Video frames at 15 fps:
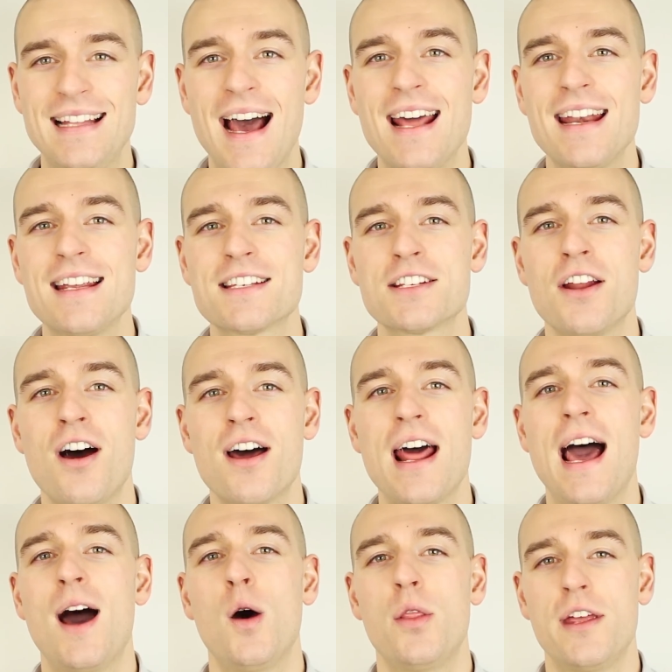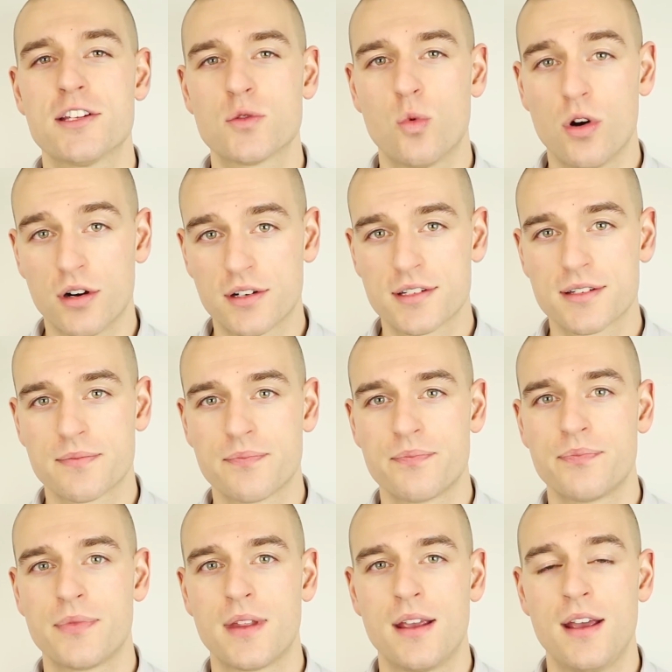That is not how this works.
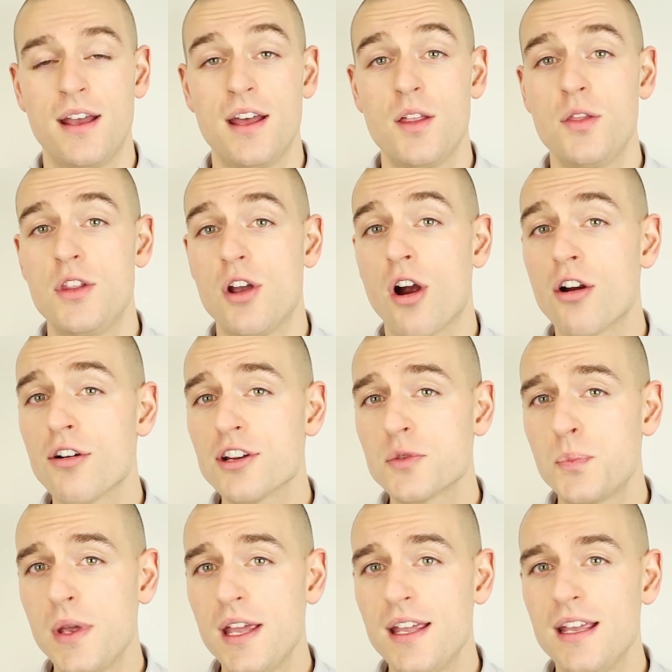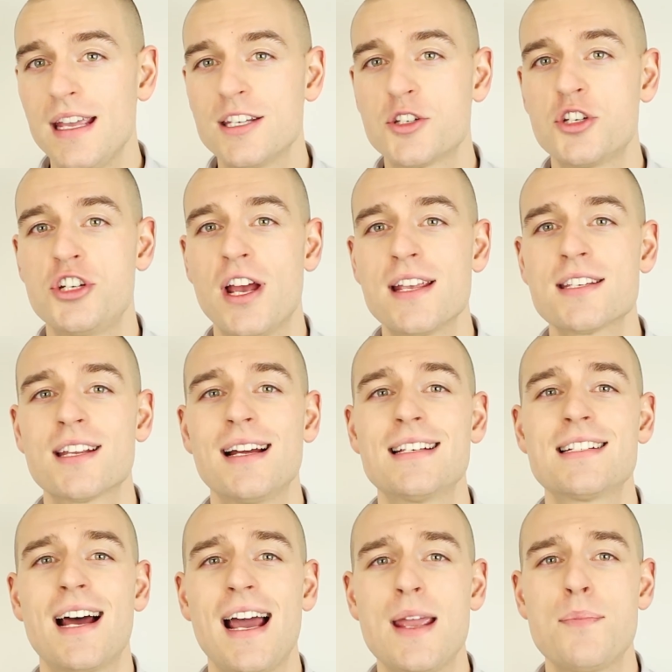The RRSP is just a
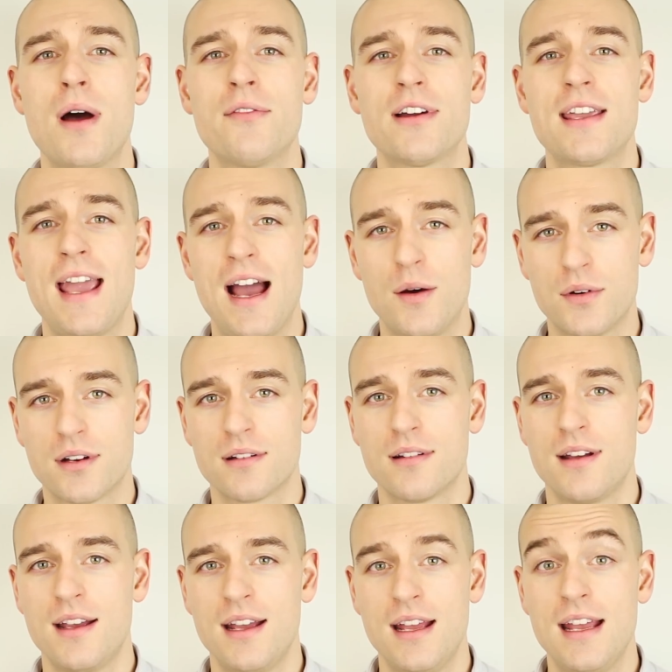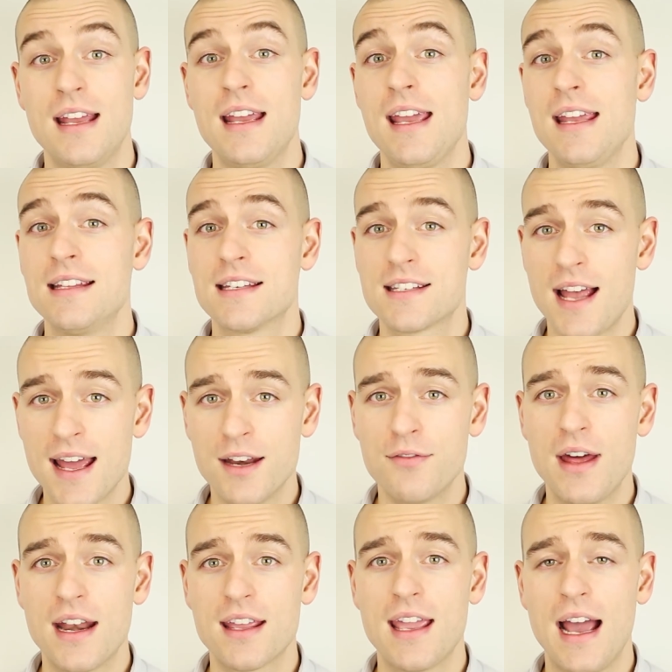type of account. Inside of
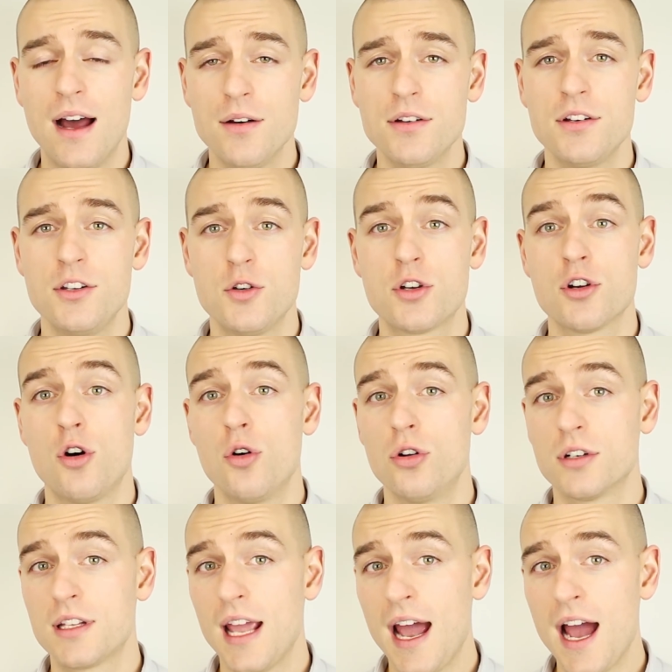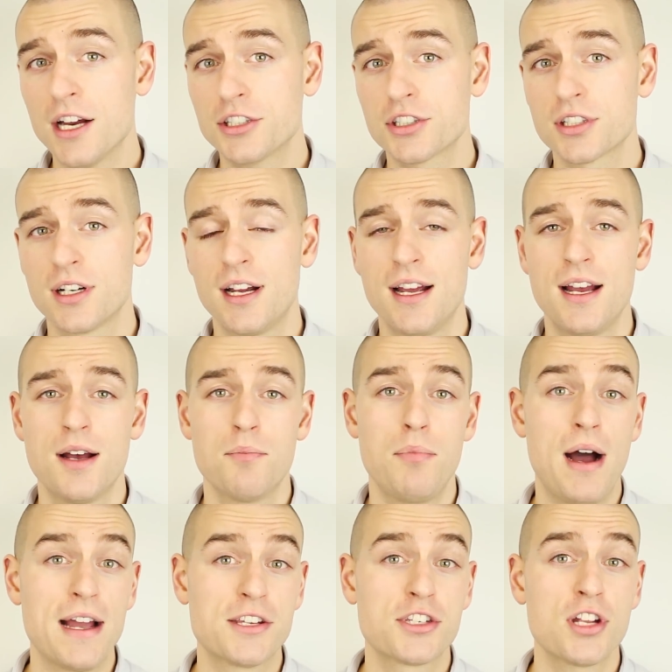that account, you can hold cash,
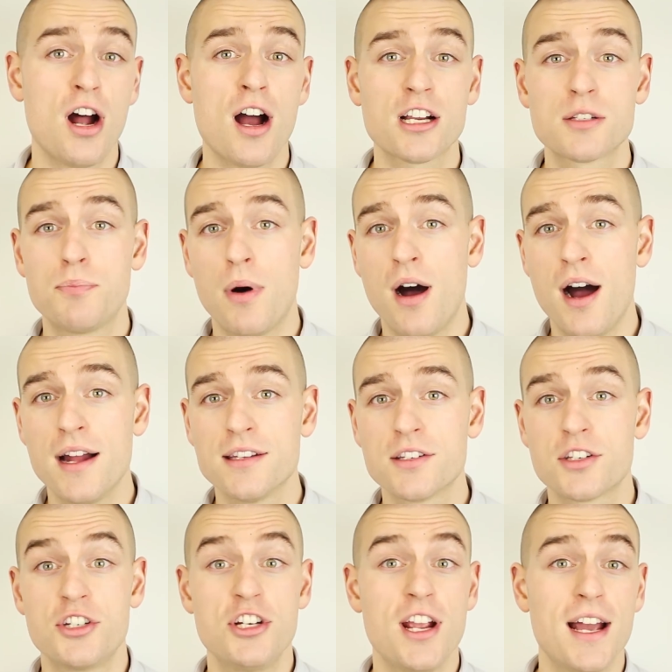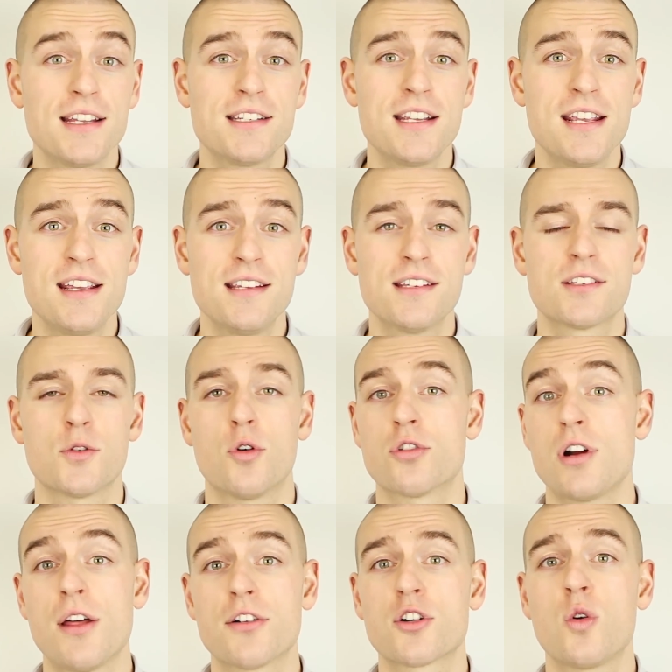buy stocks, bonds, GICs,
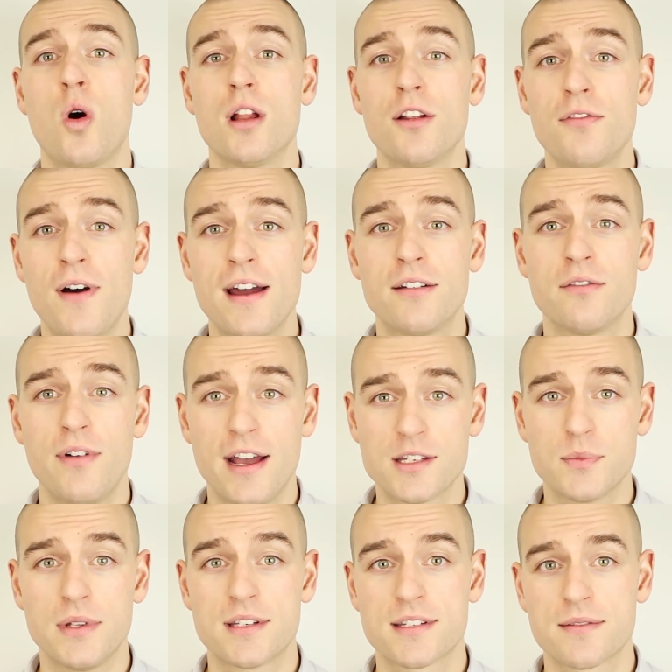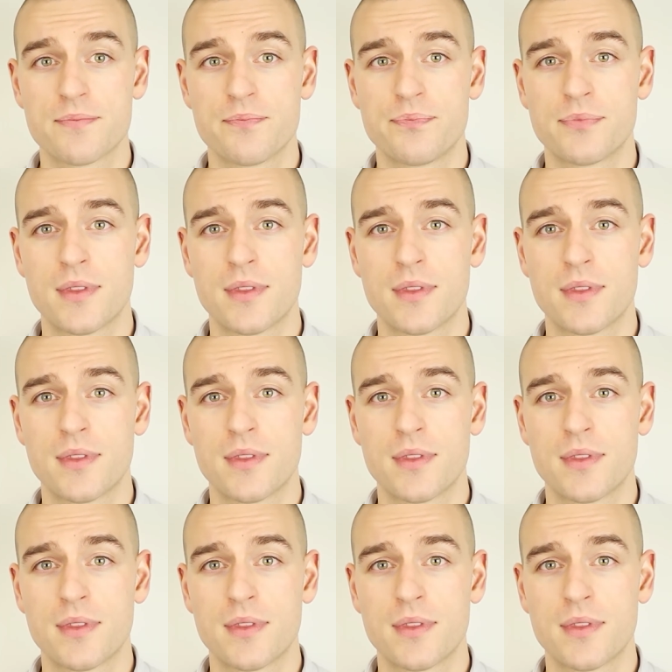or other qualified investments.